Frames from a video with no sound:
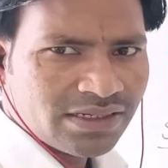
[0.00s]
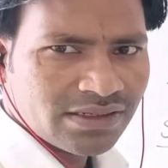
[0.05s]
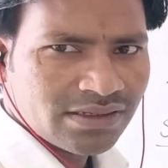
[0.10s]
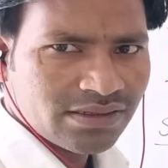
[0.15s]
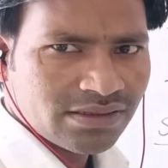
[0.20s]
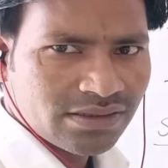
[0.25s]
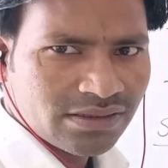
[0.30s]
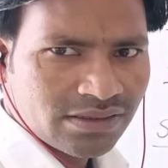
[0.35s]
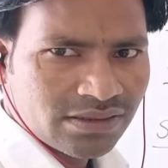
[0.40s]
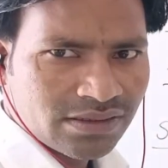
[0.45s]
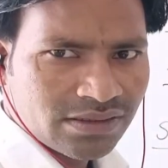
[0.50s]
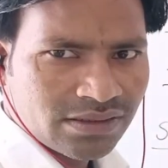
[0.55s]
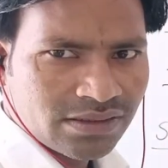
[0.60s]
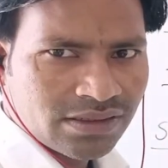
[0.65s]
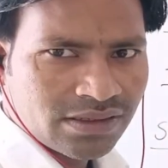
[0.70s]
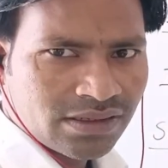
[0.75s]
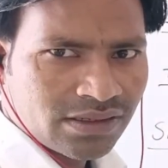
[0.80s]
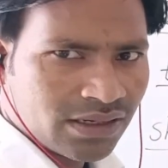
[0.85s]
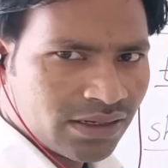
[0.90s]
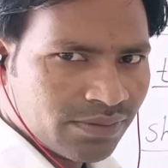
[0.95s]
it
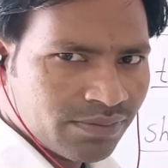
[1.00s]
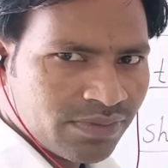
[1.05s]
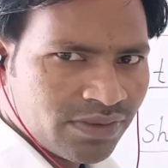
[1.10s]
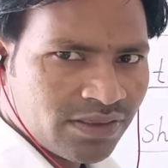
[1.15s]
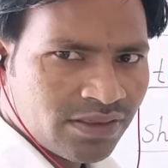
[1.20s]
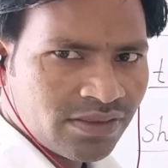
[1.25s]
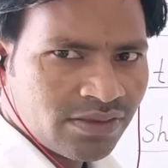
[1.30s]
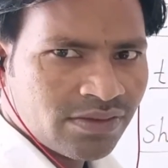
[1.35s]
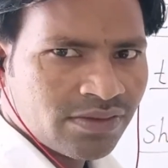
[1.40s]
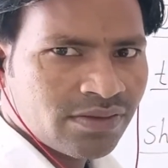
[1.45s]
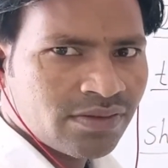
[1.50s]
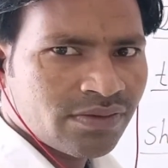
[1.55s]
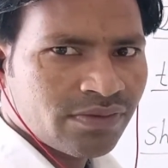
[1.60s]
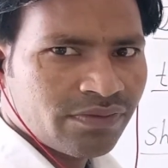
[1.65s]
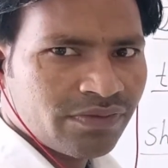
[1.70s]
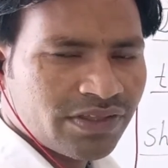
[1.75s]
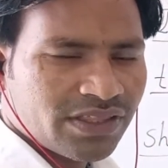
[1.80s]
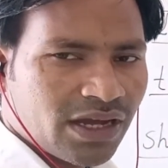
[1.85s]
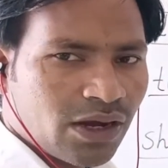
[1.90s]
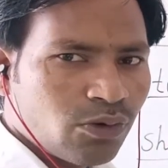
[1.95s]
comes
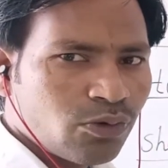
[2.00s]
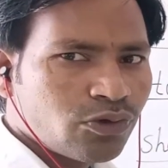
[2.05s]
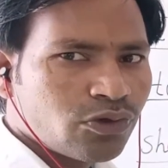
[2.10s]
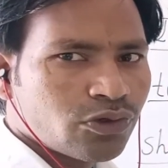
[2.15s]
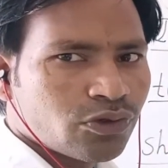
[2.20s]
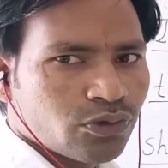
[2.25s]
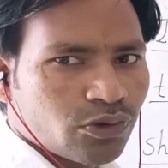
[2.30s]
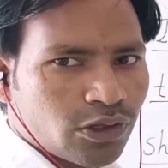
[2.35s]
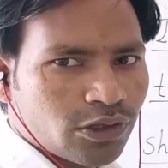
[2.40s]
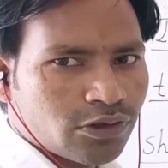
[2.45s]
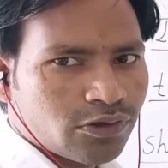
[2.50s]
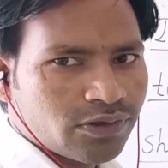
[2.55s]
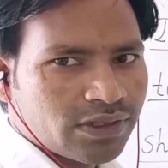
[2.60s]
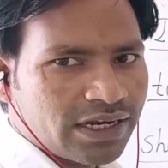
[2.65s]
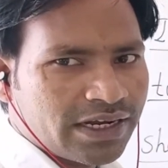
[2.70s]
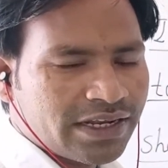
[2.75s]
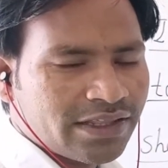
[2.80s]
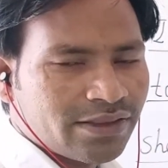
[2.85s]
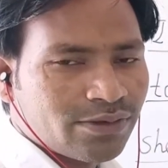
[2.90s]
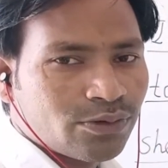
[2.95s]
without two also.
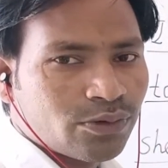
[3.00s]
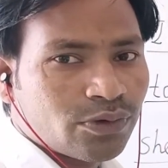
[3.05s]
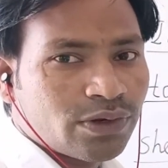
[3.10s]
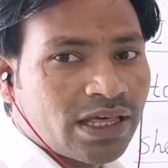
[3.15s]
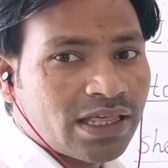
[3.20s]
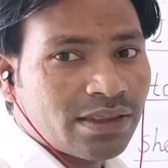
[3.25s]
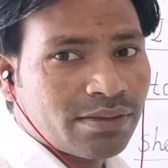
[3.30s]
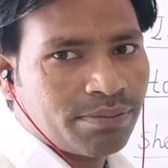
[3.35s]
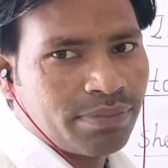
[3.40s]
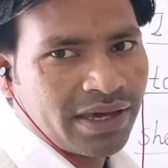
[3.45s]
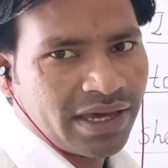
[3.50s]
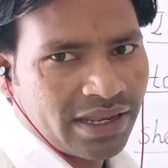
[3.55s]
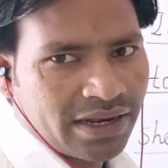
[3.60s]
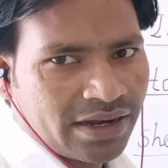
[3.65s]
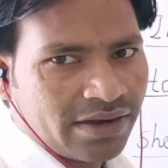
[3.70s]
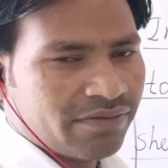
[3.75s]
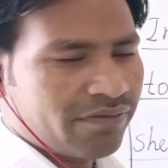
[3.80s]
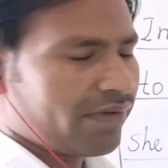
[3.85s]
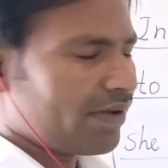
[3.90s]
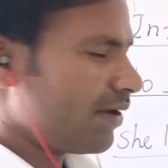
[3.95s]
That is known as bare
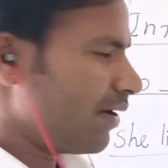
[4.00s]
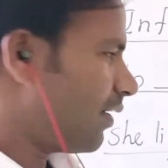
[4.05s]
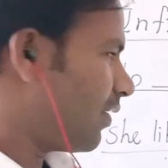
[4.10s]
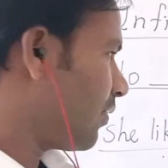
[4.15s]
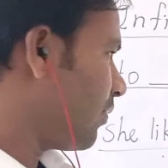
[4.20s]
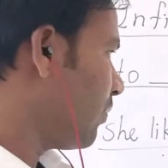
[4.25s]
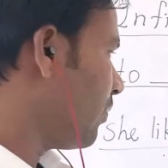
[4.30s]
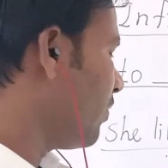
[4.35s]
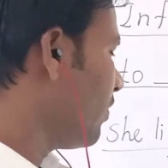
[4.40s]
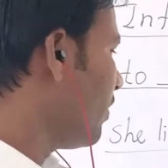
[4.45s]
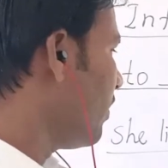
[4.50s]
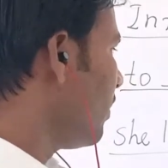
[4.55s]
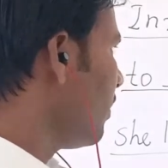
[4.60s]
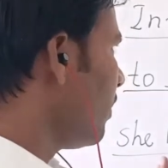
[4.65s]
infinitive.